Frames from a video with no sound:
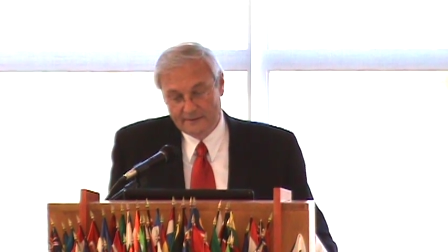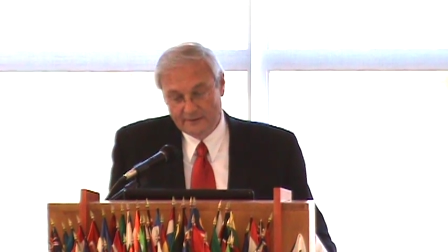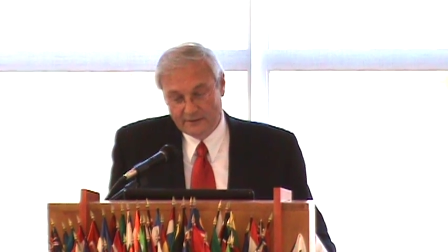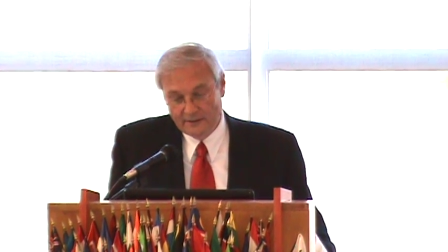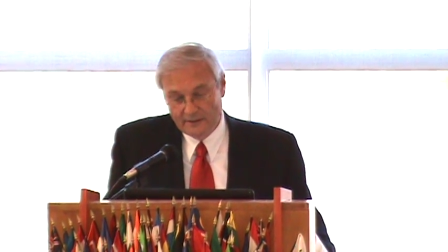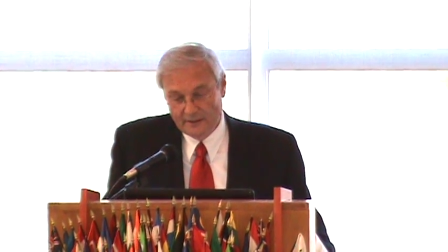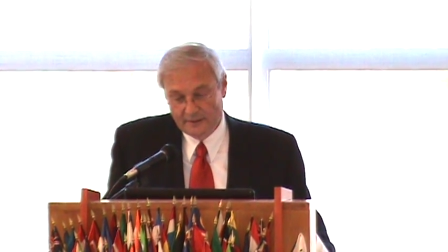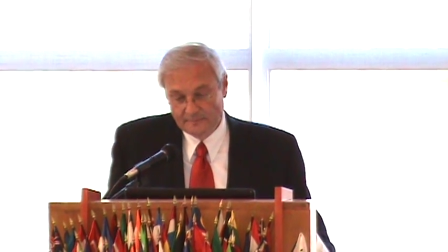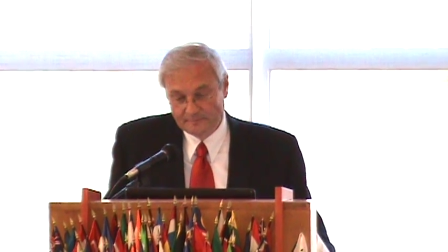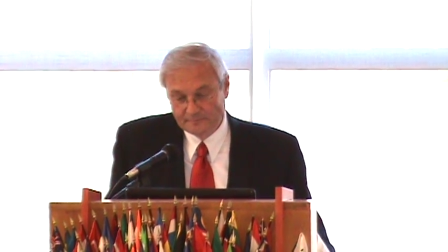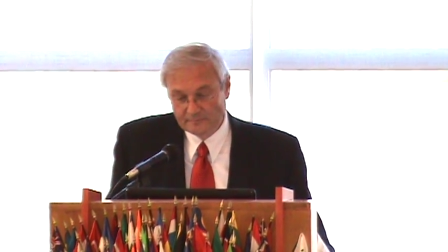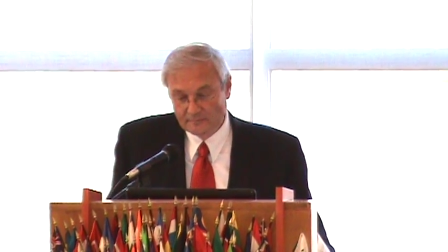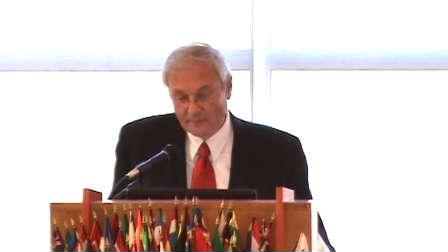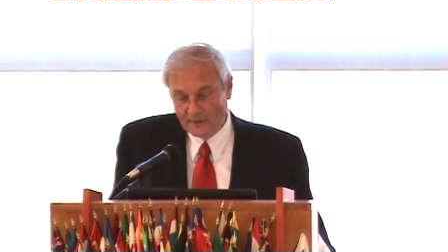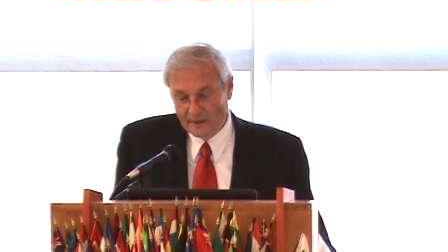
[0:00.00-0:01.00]

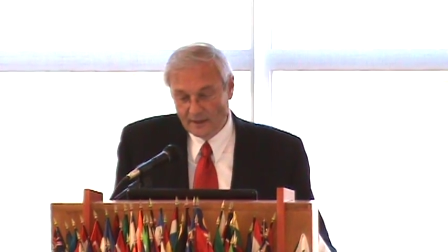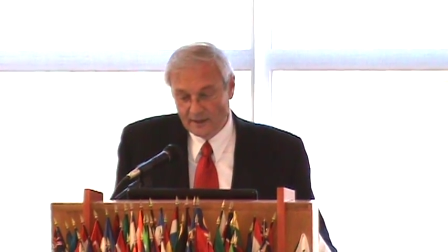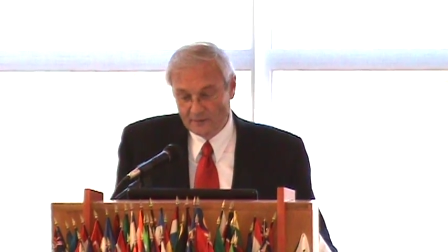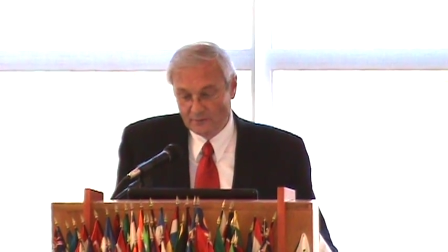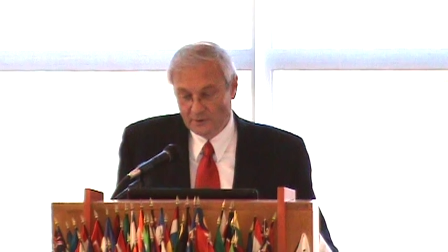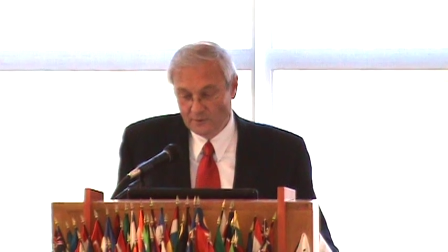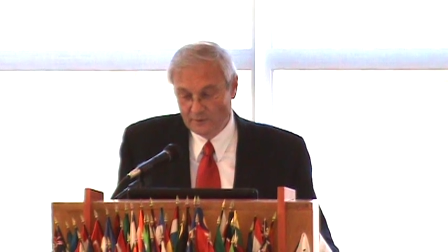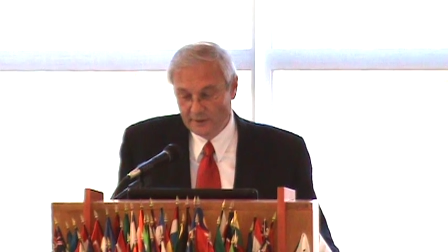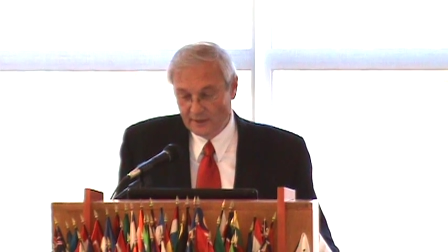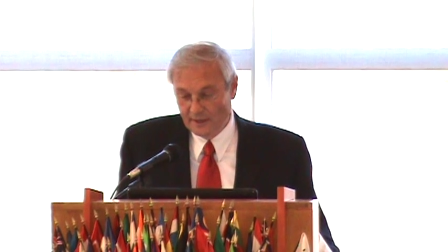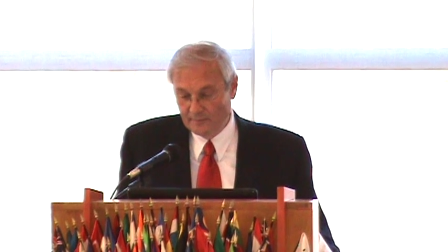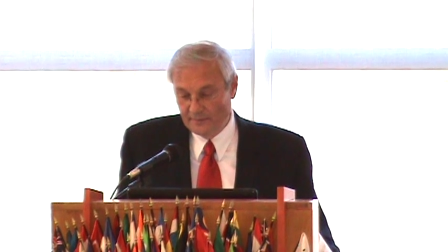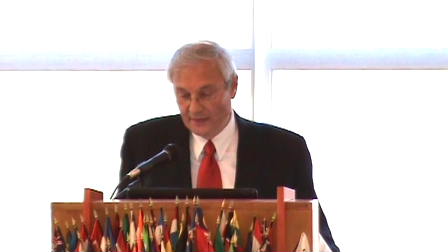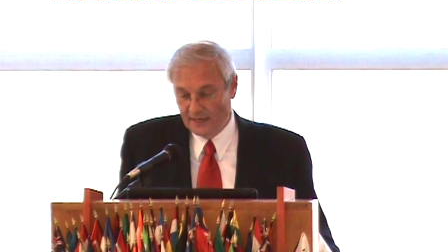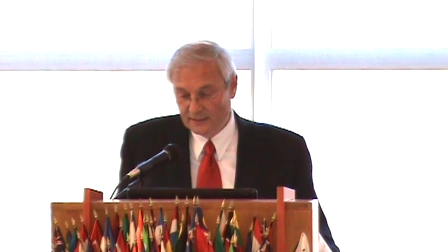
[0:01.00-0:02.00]
Okay? And when we
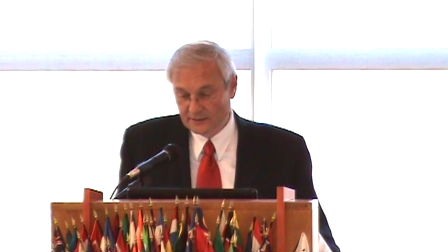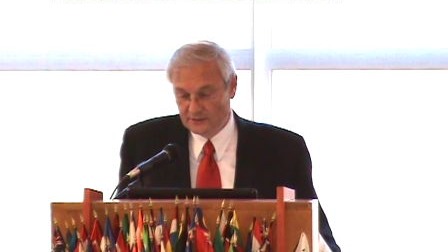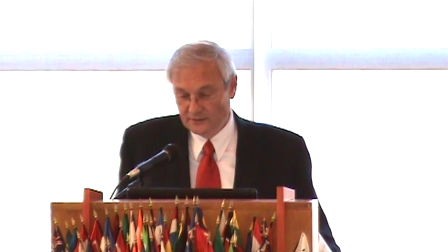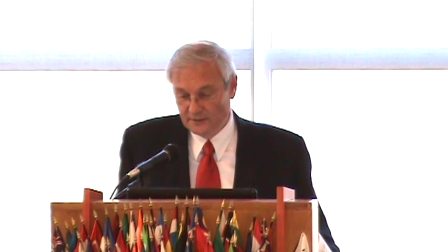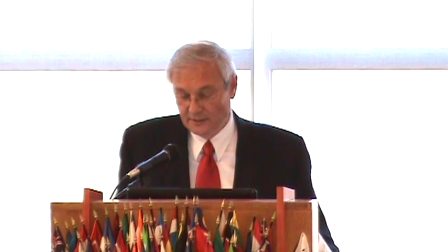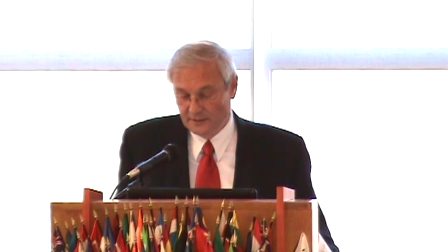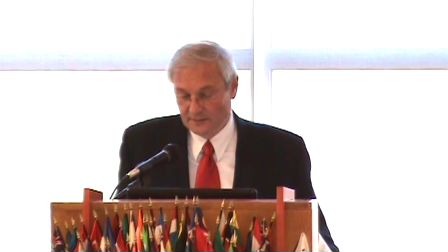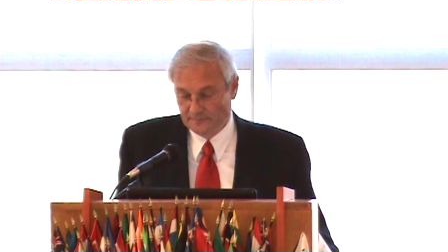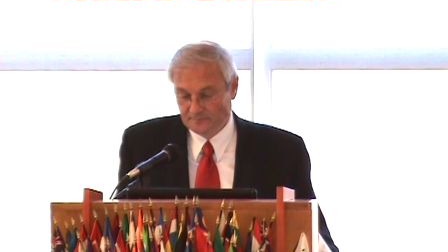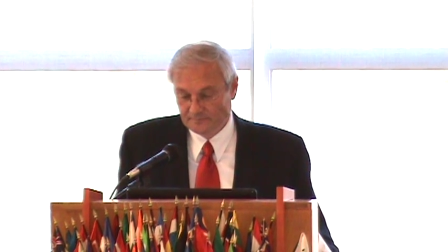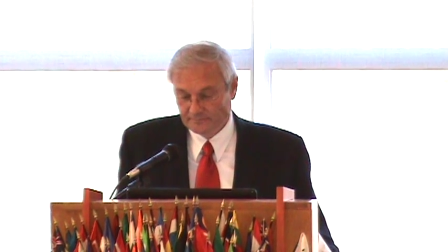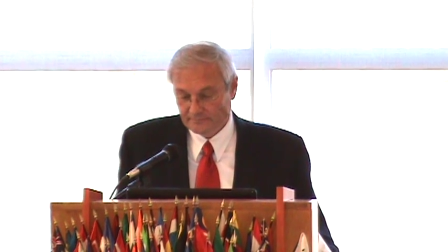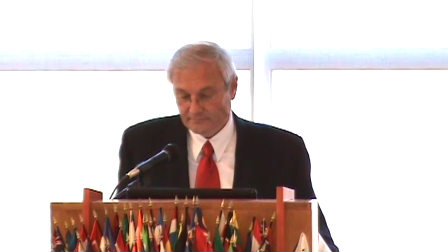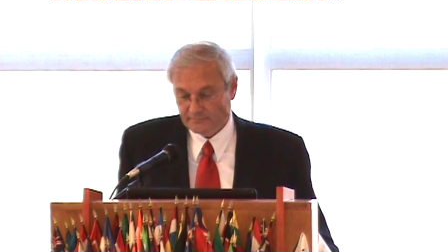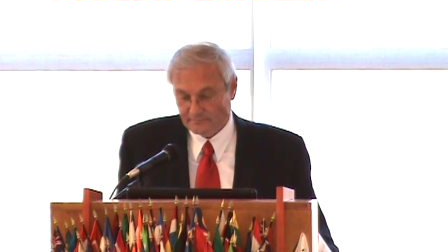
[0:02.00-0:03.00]
got back to the,
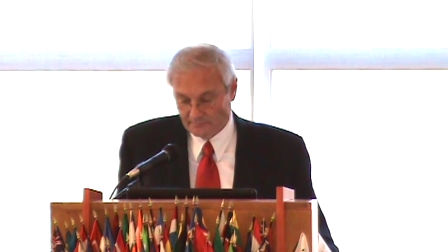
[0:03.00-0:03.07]
um,